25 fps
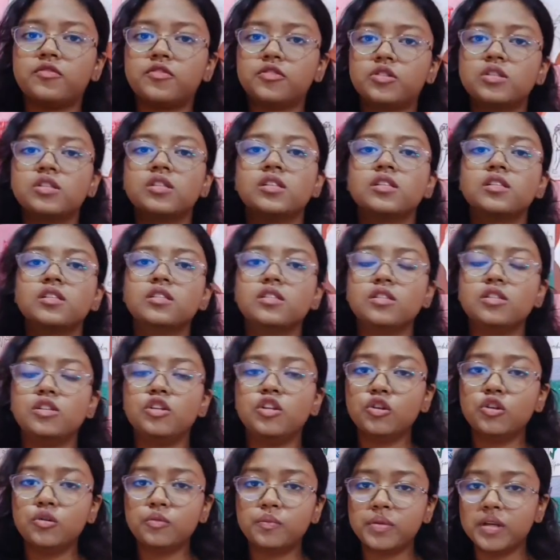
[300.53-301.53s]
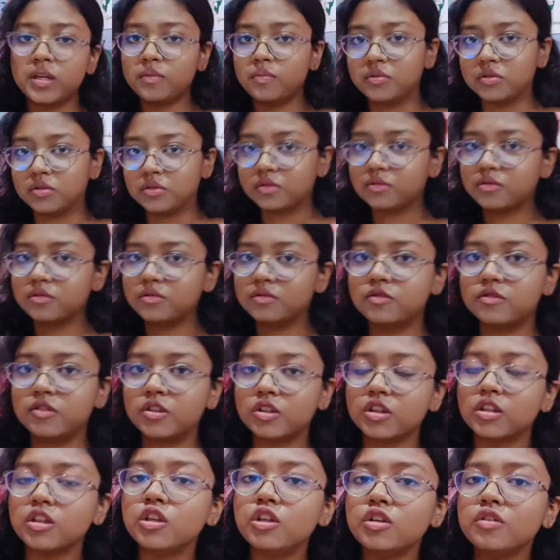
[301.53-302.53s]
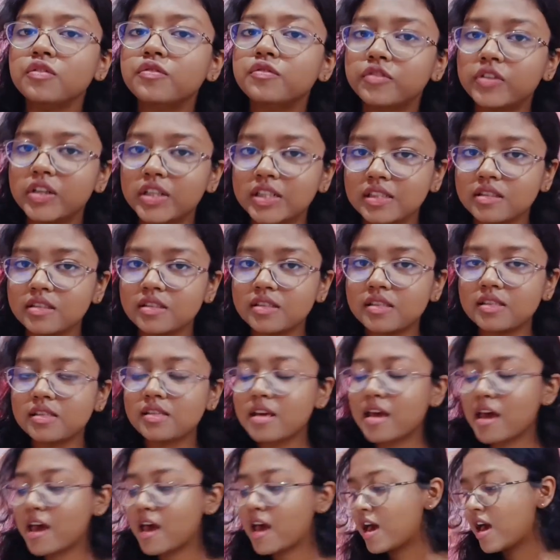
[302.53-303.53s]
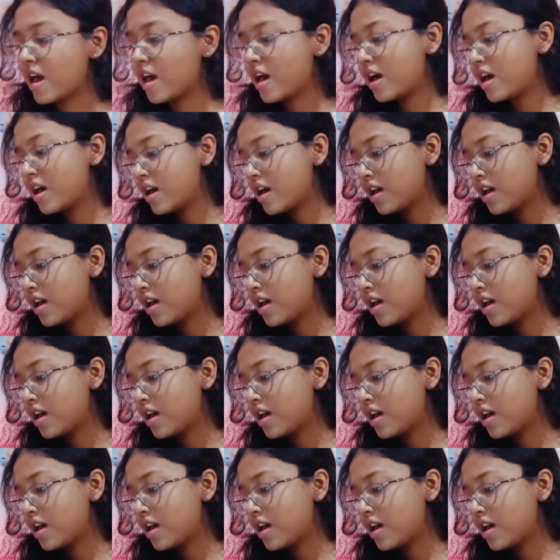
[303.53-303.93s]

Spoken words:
Again, for the new people, for the new friends.